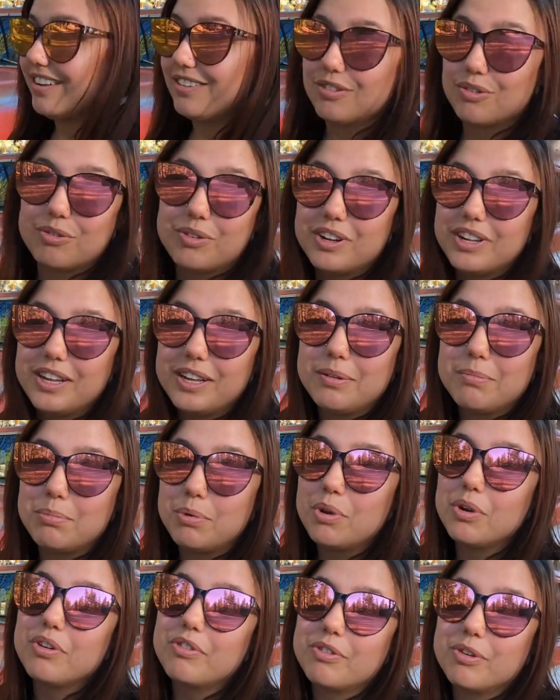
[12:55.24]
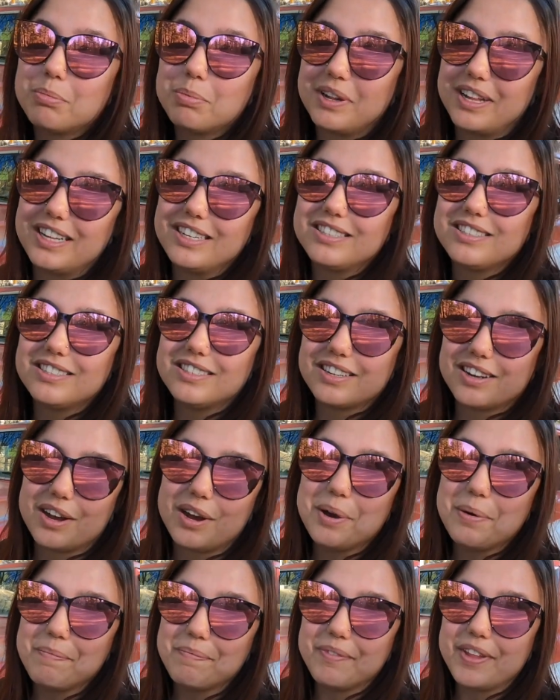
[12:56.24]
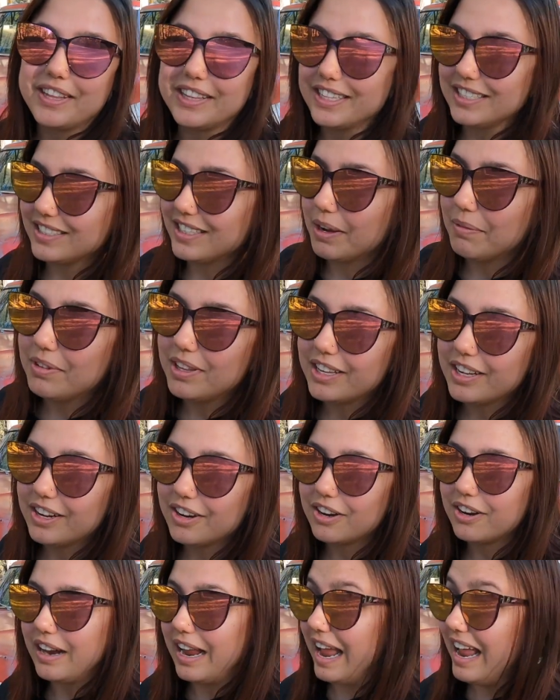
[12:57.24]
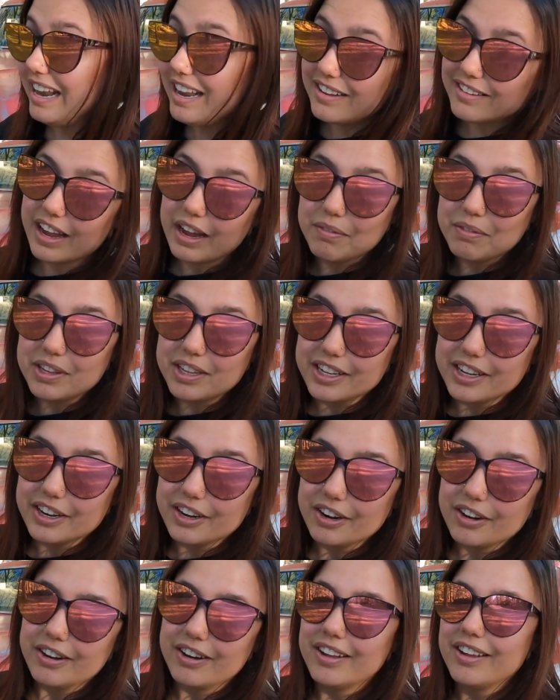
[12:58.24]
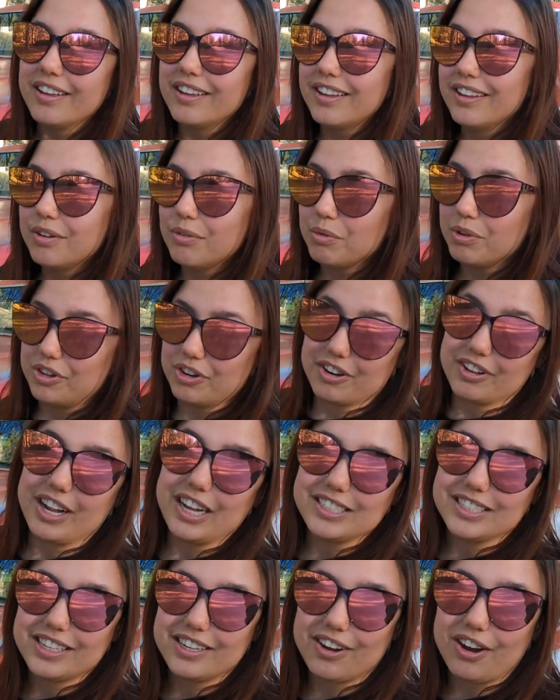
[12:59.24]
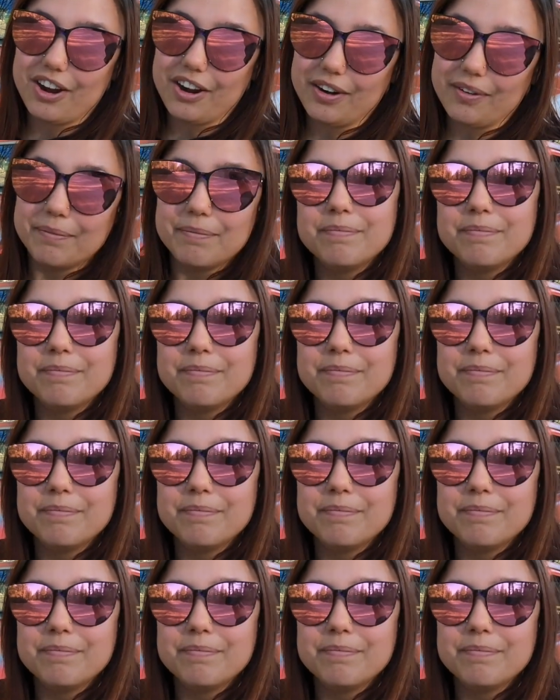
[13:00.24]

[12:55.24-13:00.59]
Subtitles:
is a really beautiful place to come at this time of the year, any time of the year, with your classic car.